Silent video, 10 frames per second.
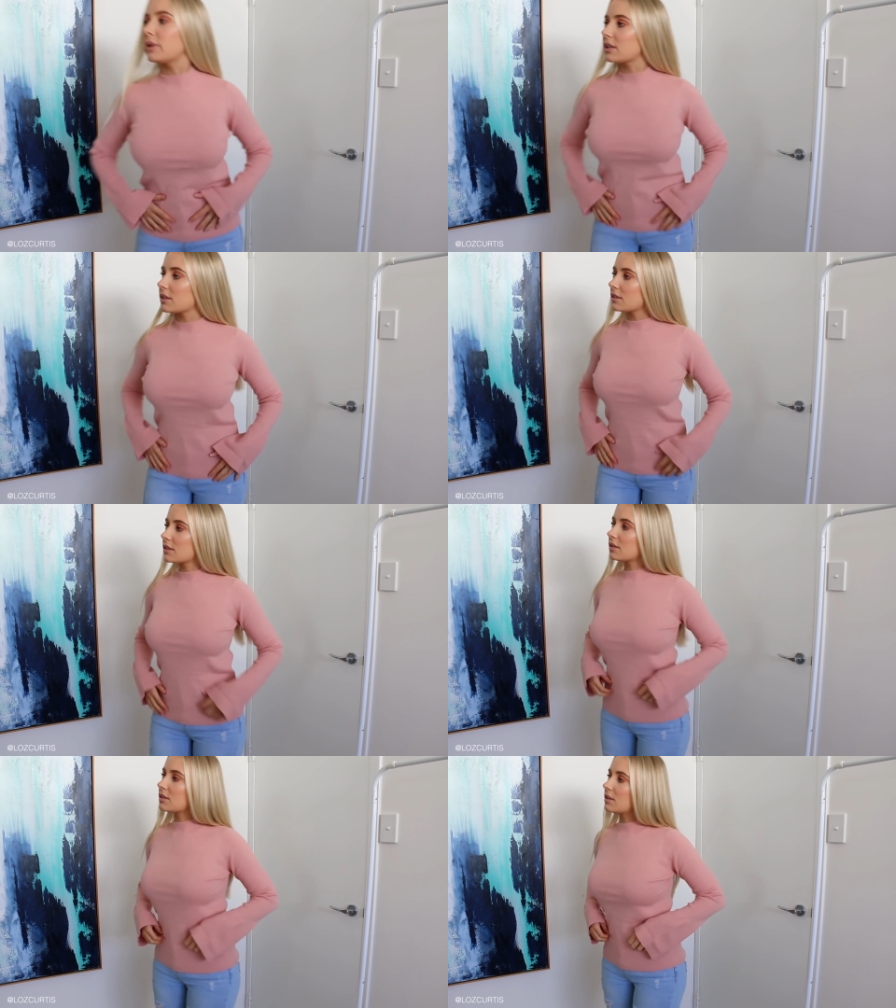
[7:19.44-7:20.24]
but
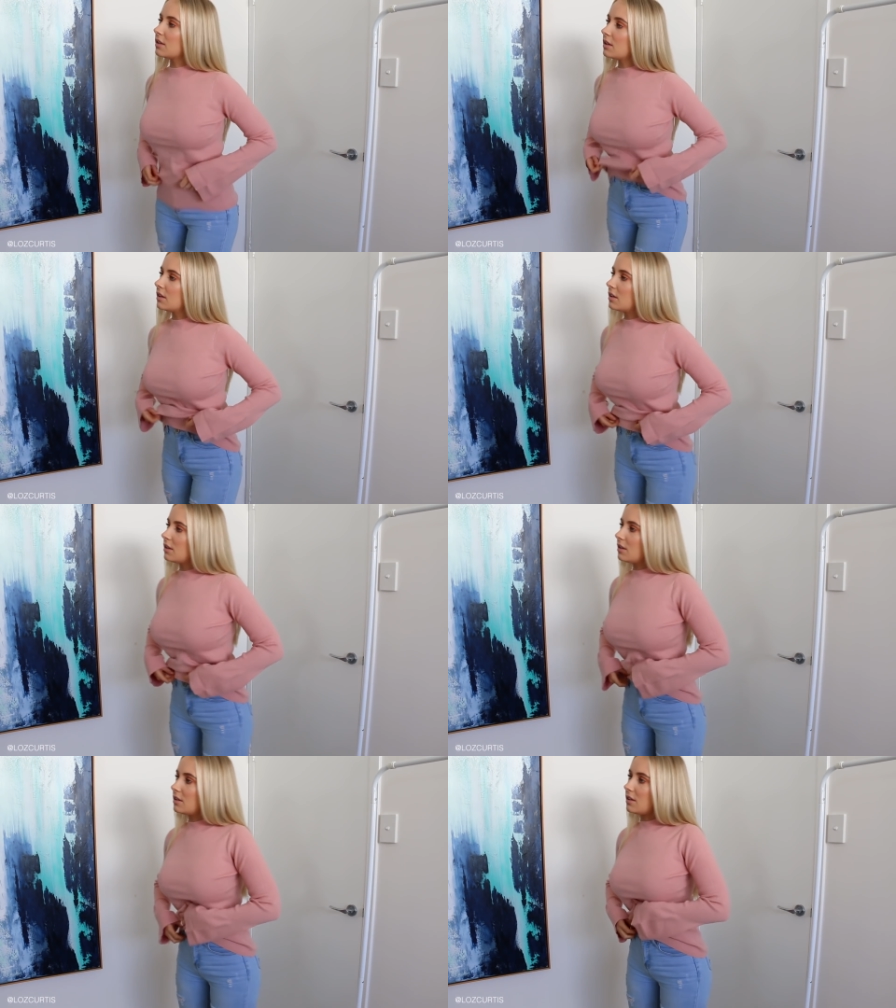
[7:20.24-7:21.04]

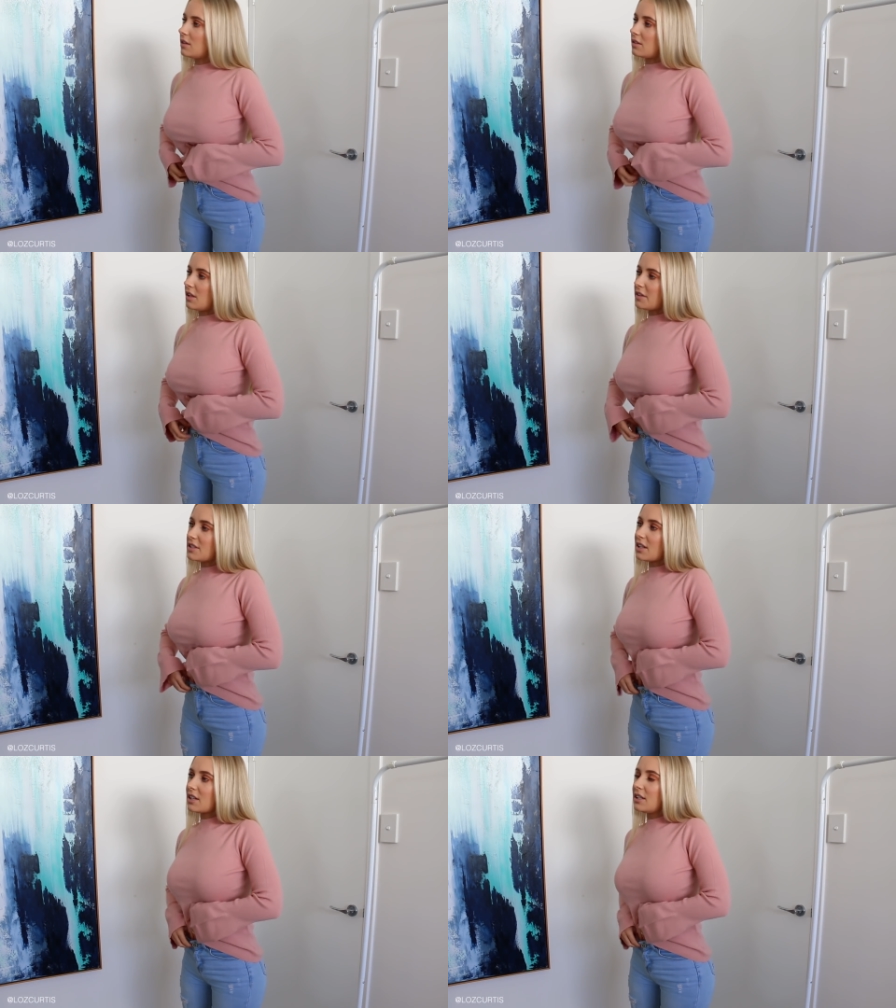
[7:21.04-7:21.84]
another
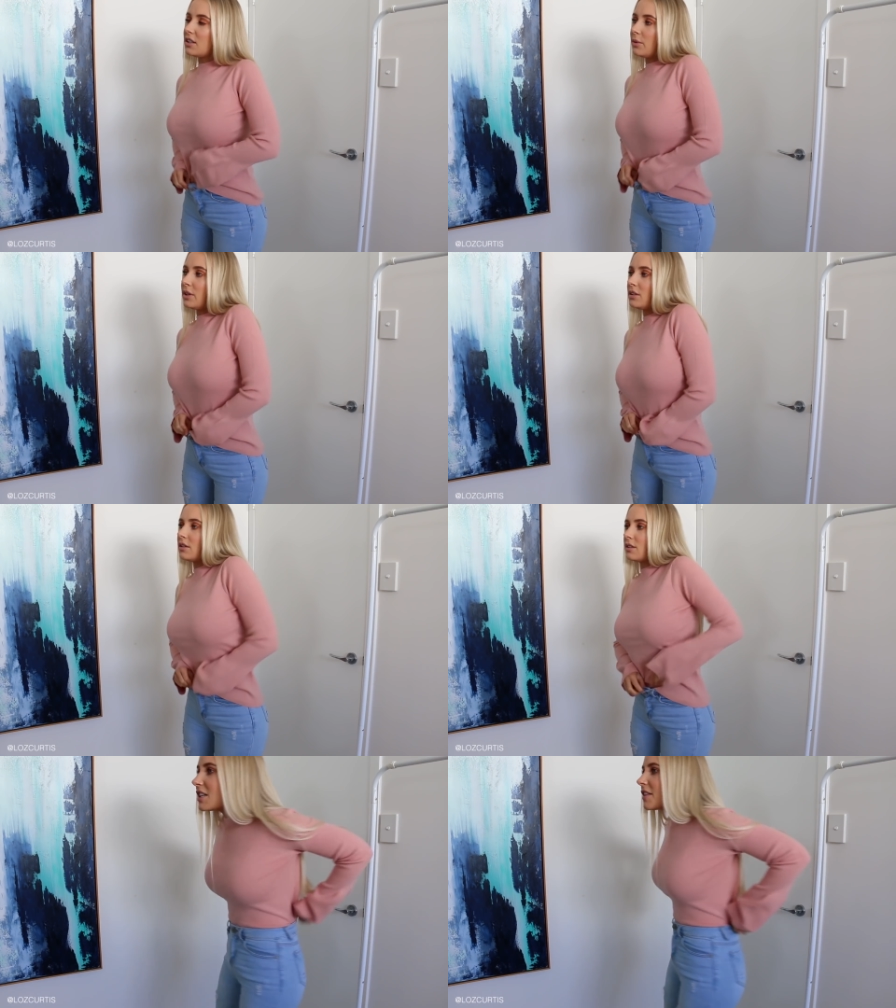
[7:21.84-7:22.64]
tuckini one.
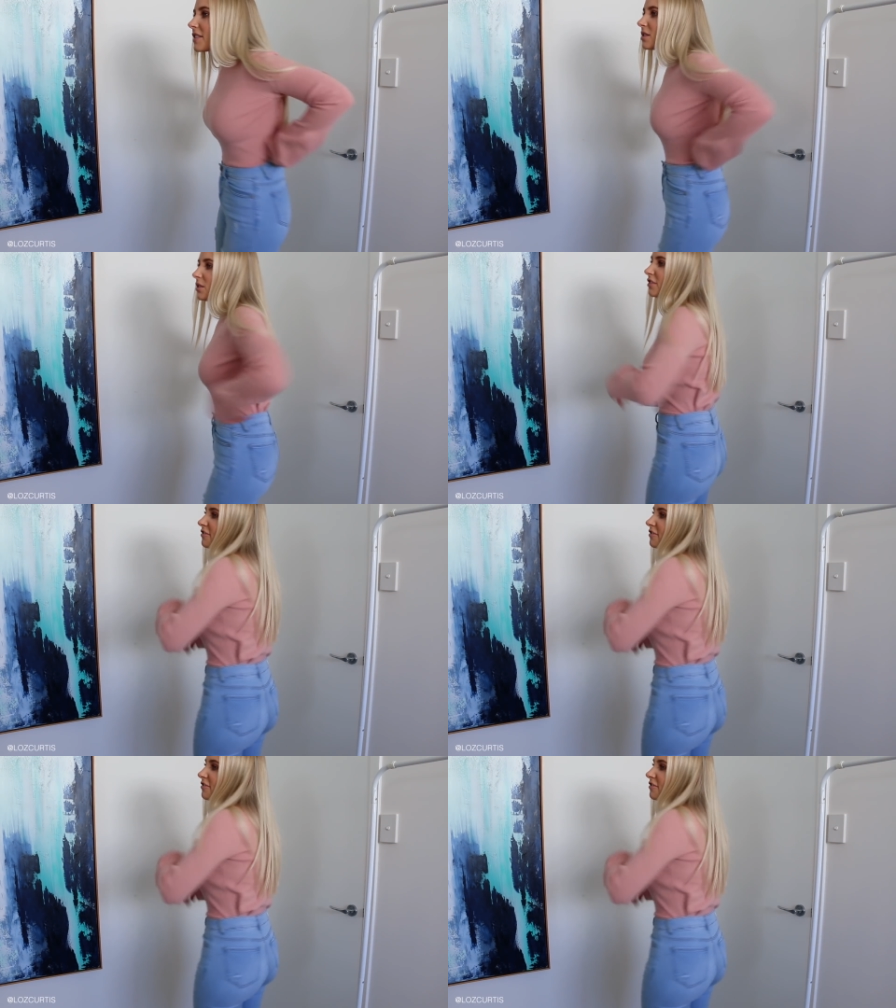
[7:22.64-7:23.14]
And there's a lot of